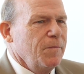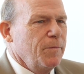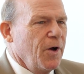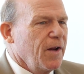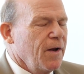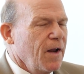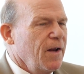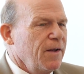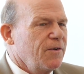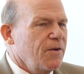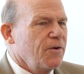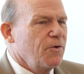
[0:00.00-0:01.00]
But
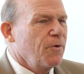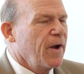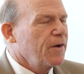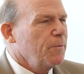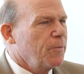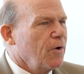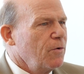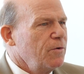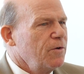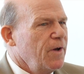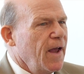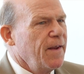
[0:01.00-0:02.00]
it's the direct
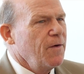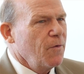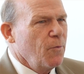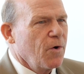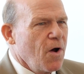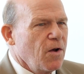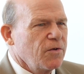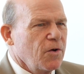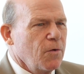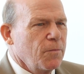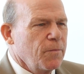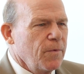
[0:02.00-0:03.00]
approach. And we're
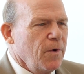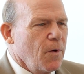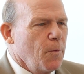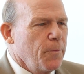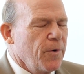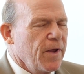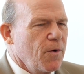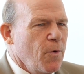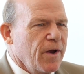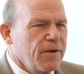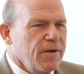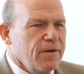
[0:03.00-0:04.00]
also, pretty
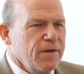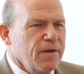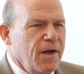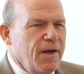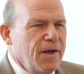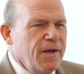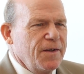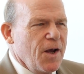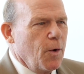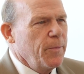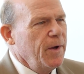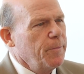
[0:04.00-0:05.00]
quick to
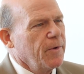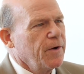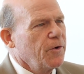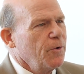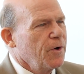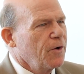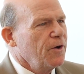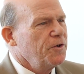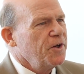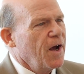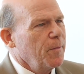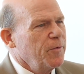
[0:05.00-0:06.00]
tell people they're doing a good
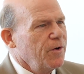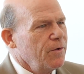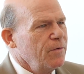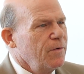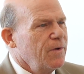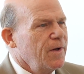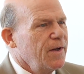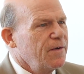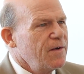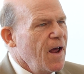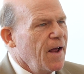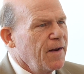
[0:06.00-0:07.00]
job too.
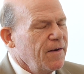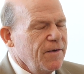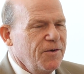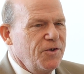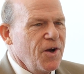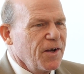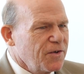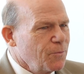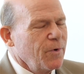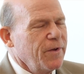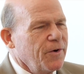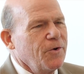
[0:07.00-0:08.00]
It's not just
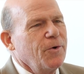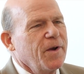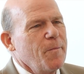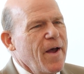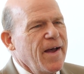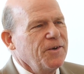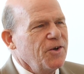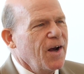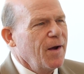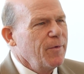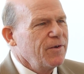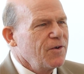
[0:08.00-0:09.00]
when they're doing a bad
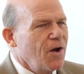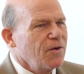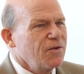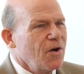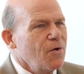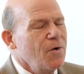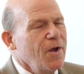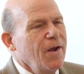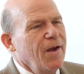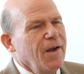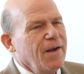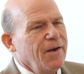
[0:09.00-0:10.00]
job. It's also,
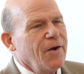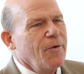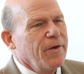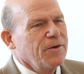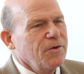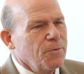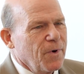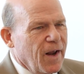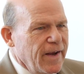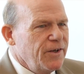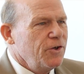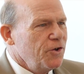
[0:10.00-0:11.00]
there's a
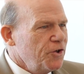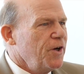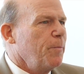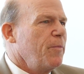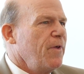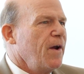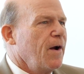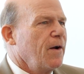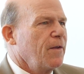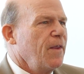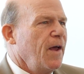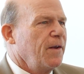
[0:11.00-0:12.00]
relationship
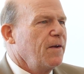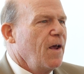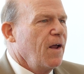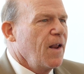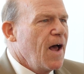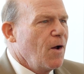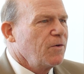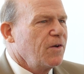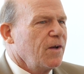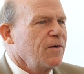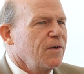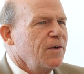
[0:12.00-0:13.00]
there that allows
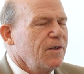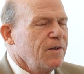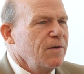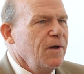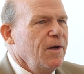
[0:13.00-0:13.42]
us to